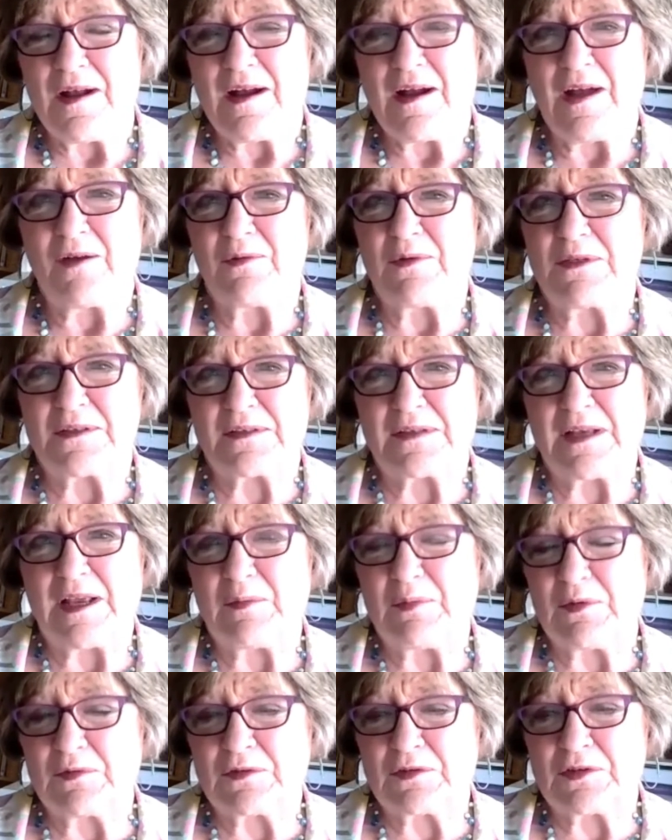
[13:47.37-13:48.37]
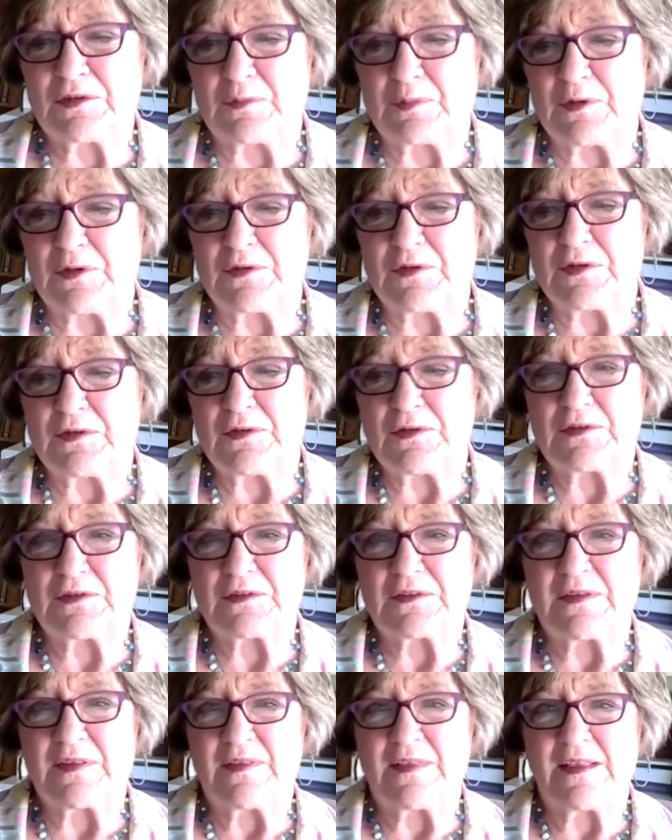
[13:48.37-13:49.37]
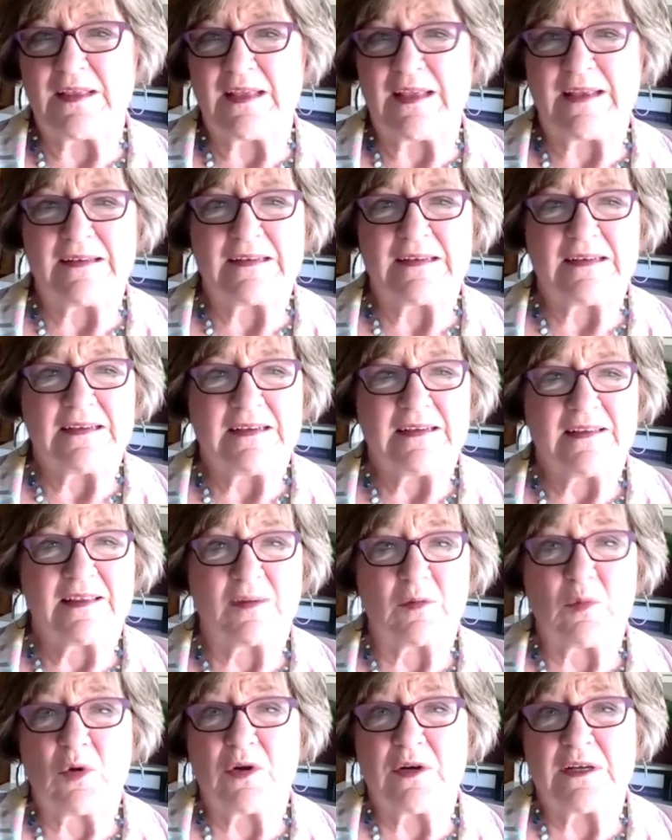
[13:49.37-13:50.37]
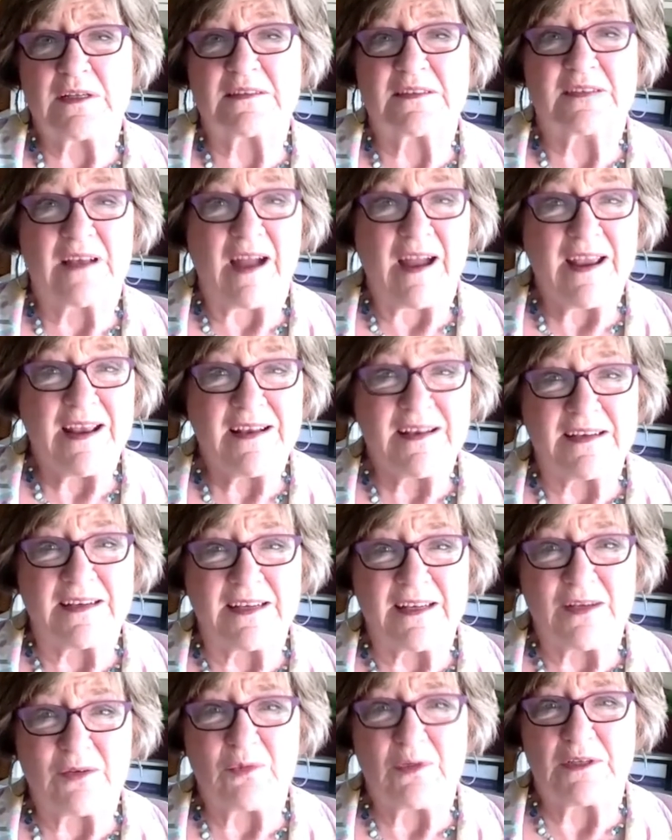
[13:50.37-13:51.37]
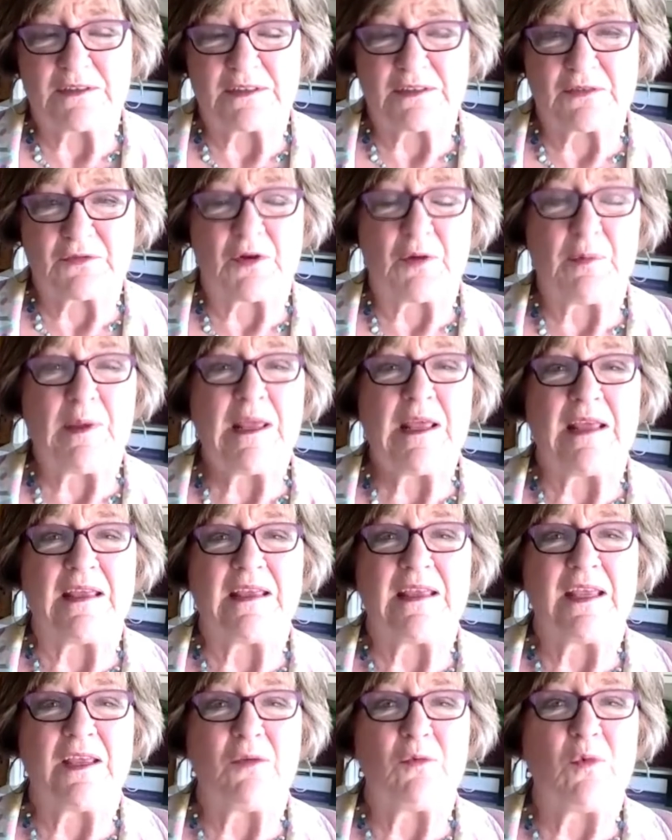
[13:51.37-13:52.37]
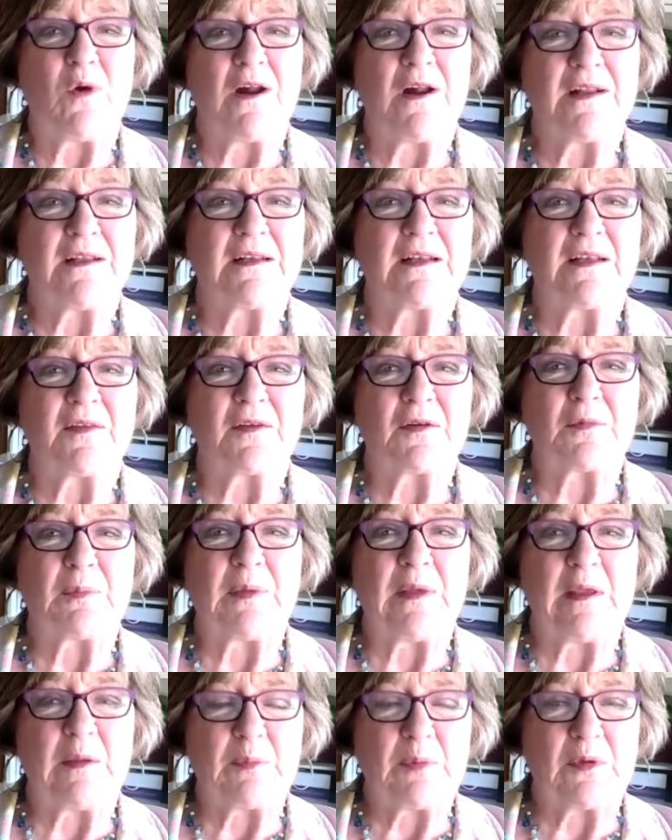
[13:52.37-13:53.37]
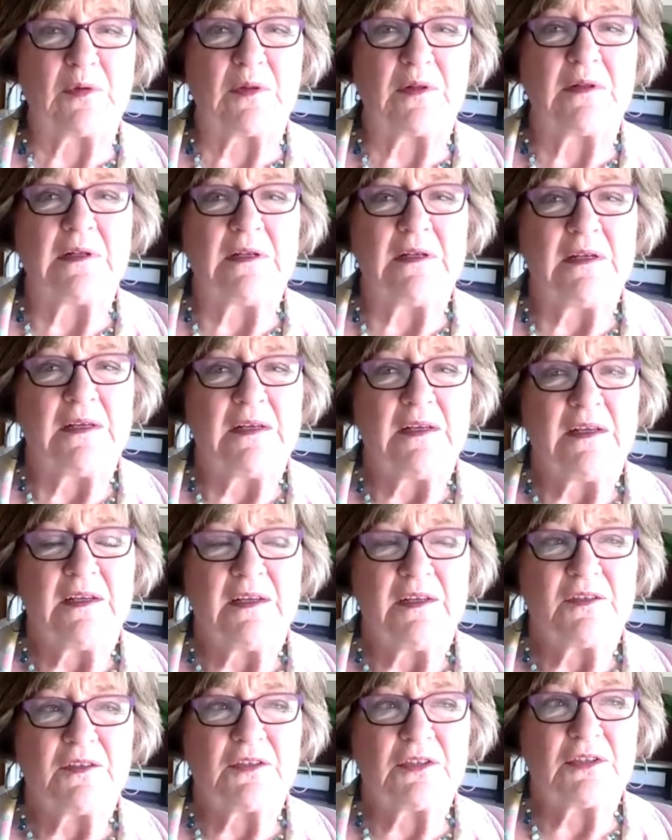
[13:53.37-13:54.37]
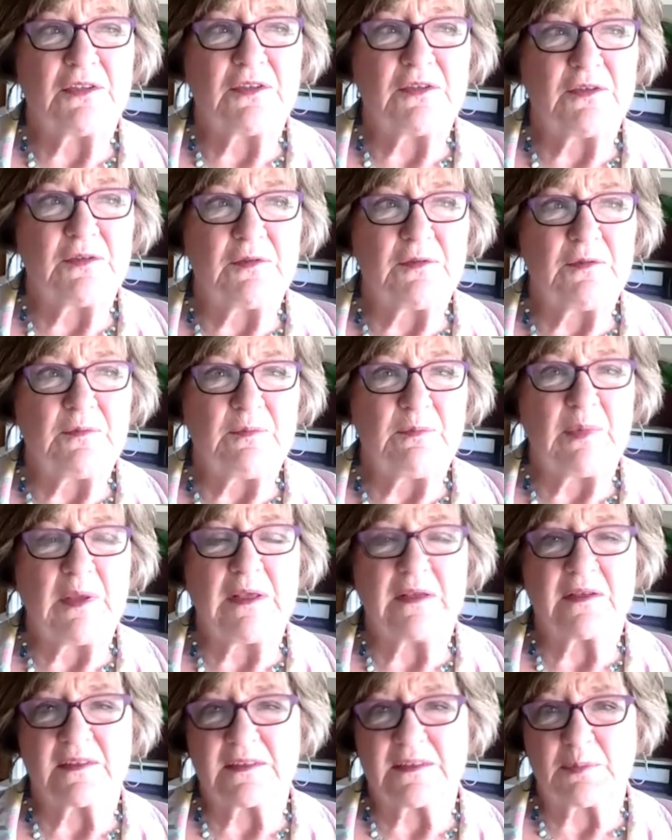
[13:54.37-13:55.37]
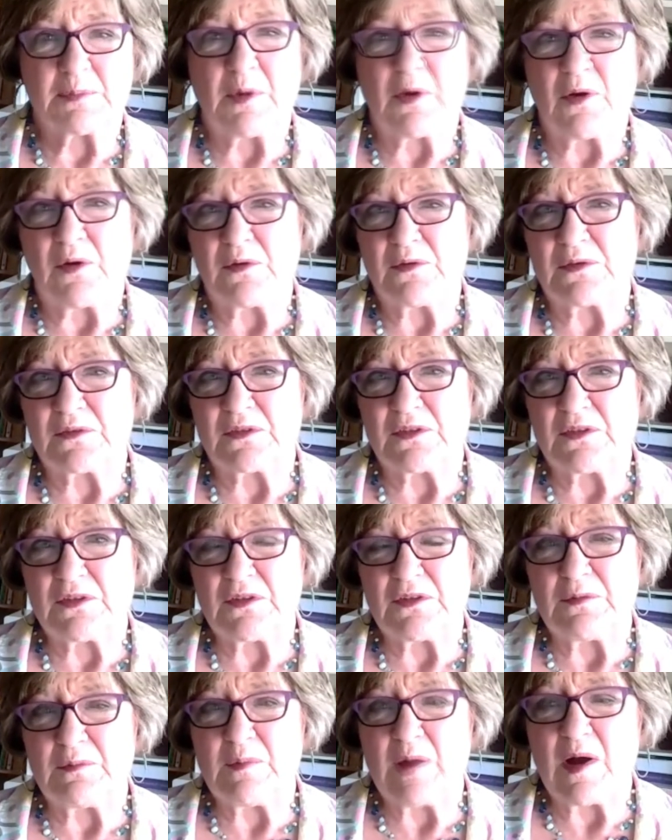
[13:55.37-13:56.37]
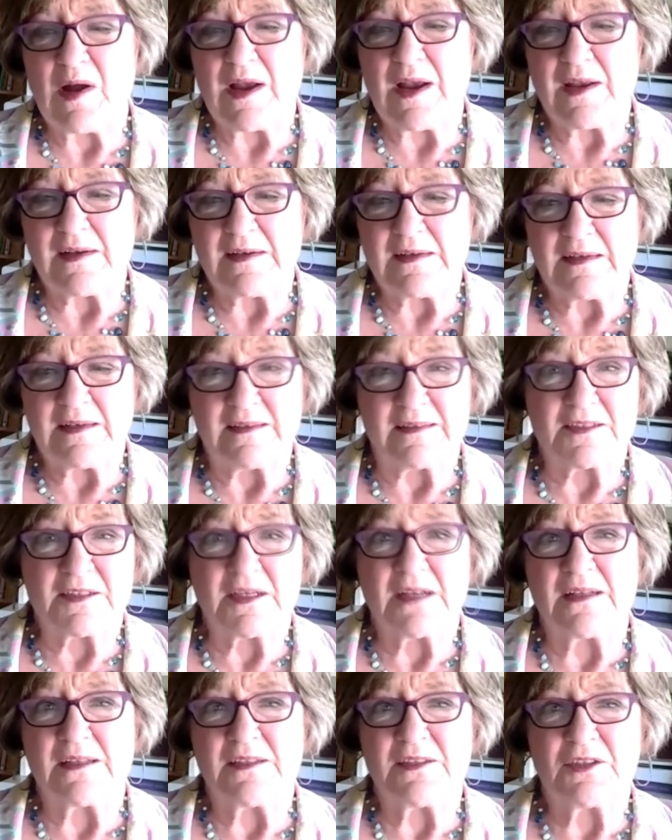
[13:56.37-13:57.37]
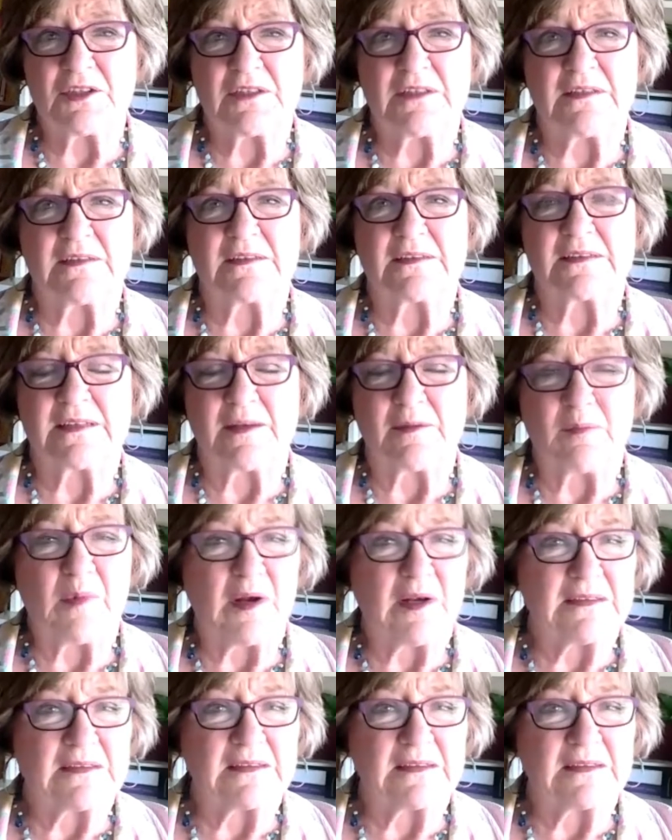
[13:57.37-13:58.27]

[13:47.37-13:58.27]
I was able to produce, the the more excited he was for me. He wanted other people to be exposed to my intelligence and my